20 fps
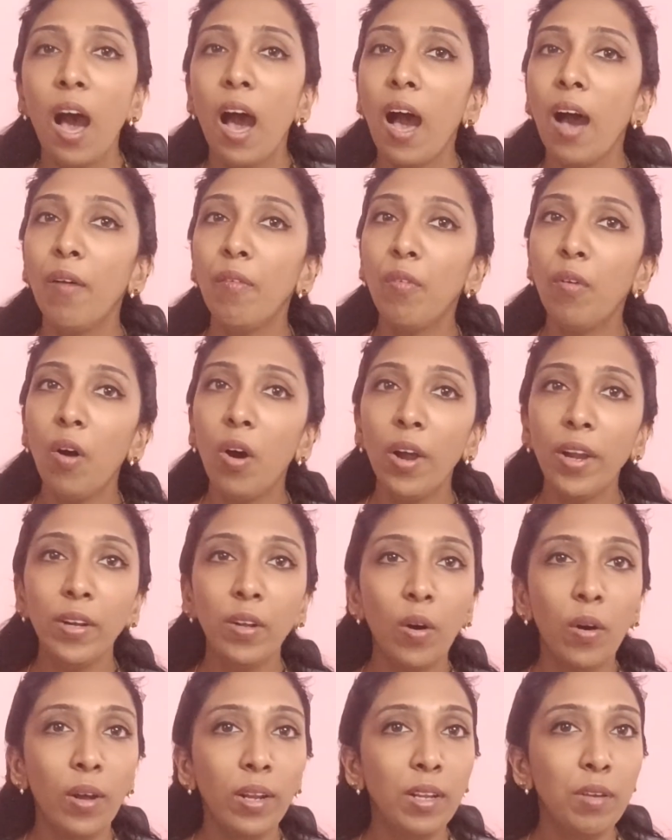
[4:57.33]

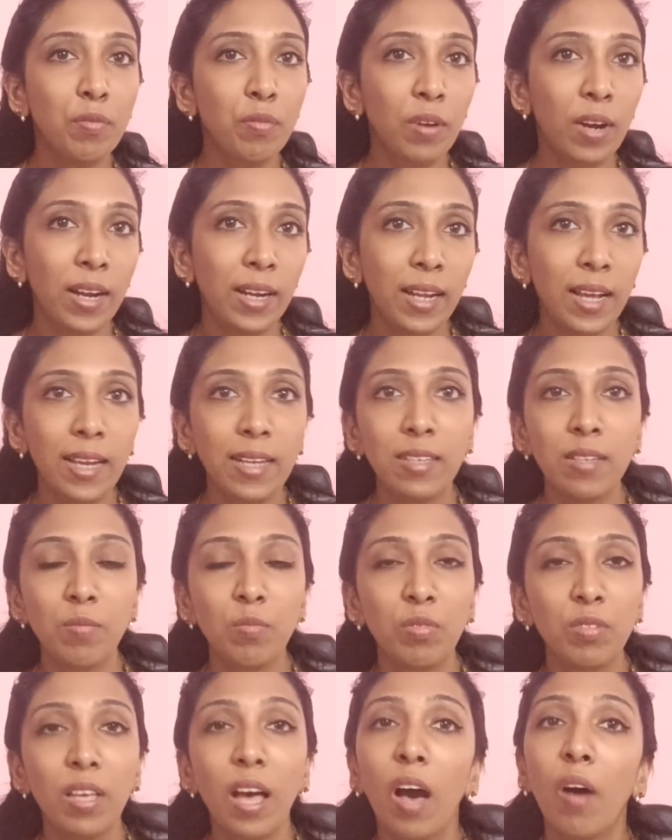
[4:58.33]
Avoid oily fried
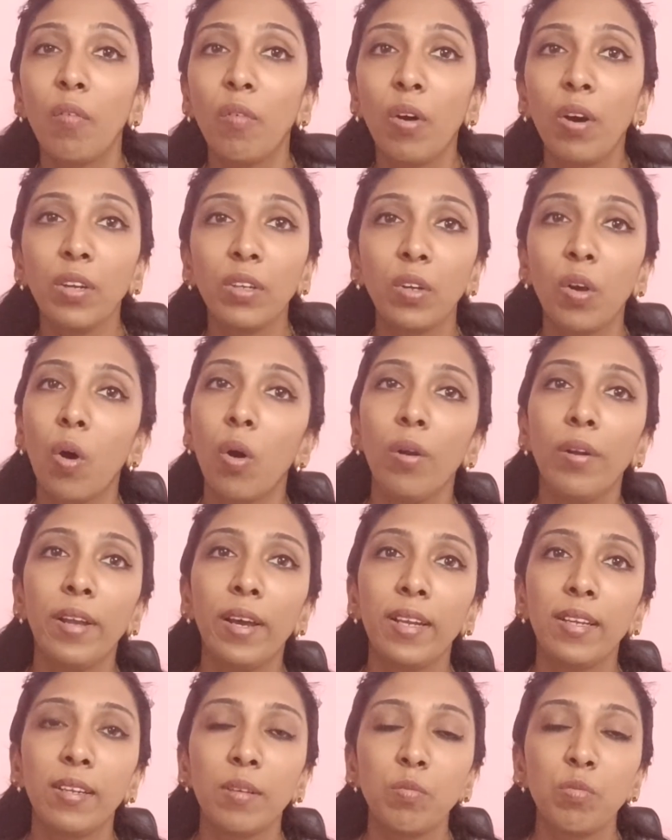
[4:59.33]
items, avoid cold
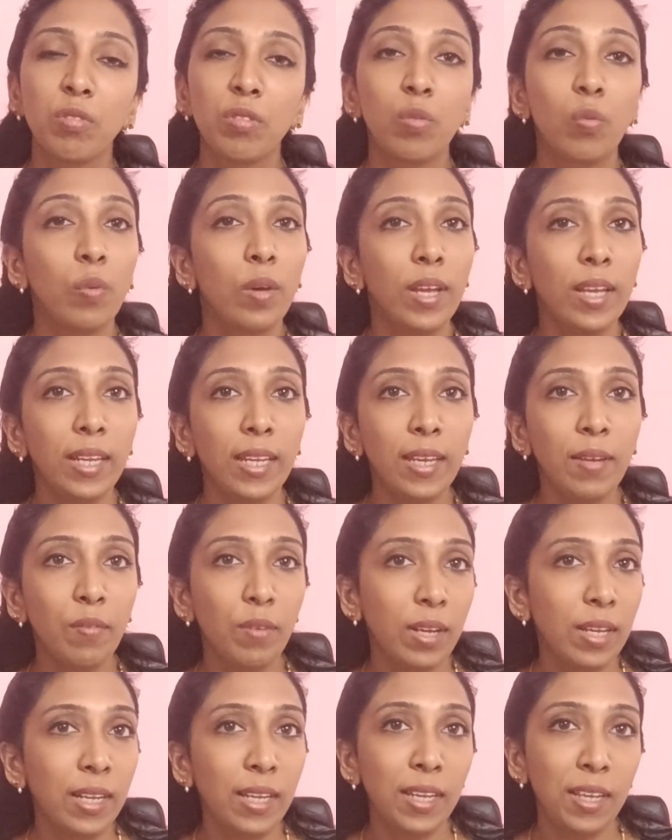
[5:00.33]
items. Very,
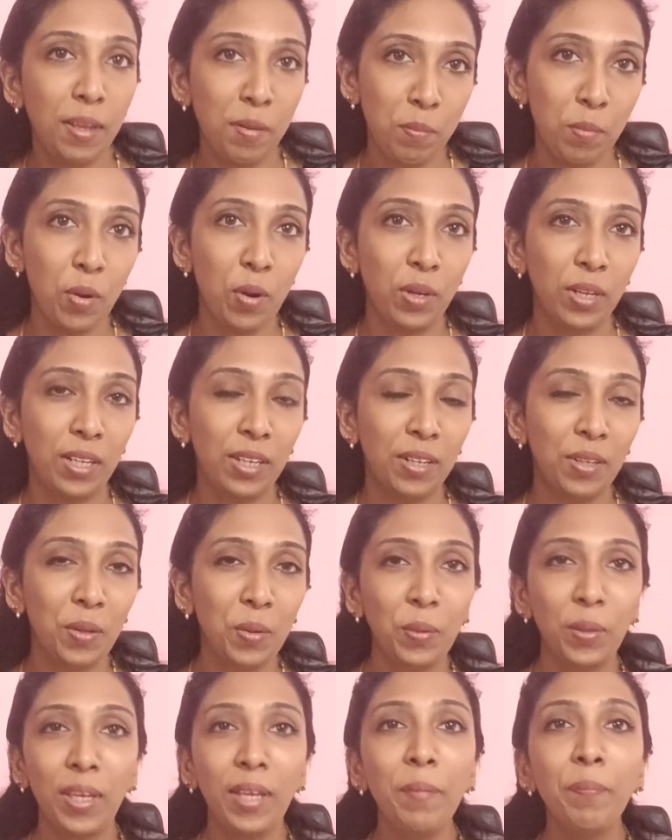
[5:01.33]
very important.
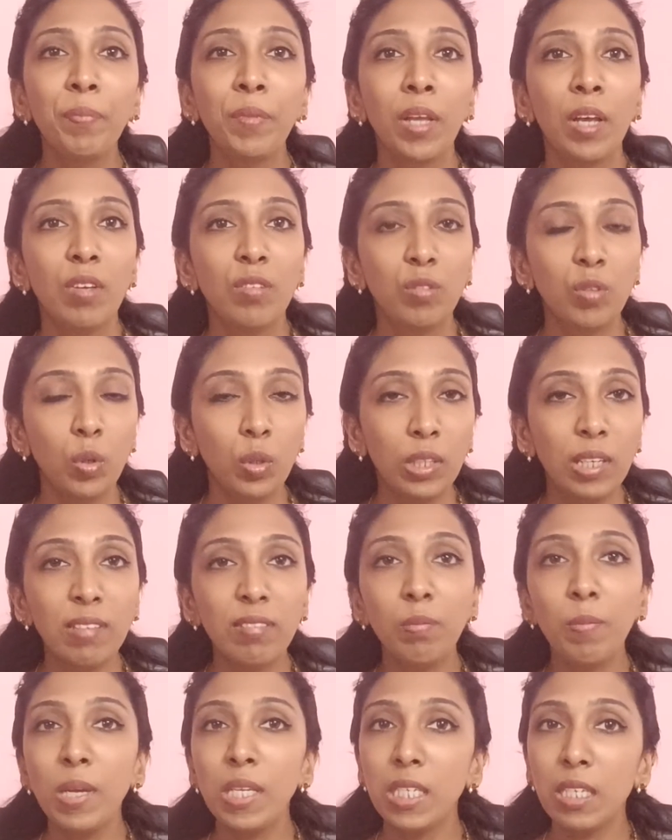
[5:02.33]
Okay. So
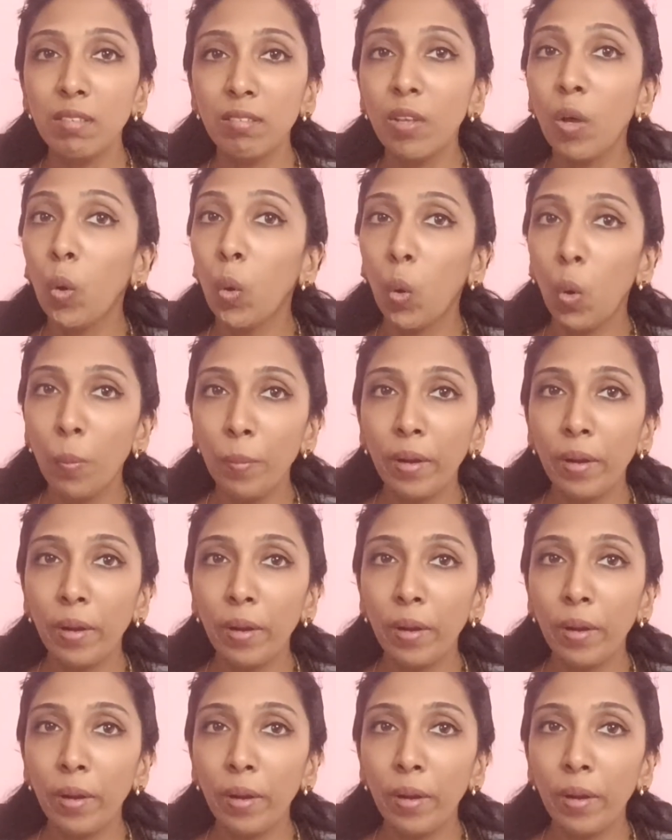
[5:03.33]
this much is the home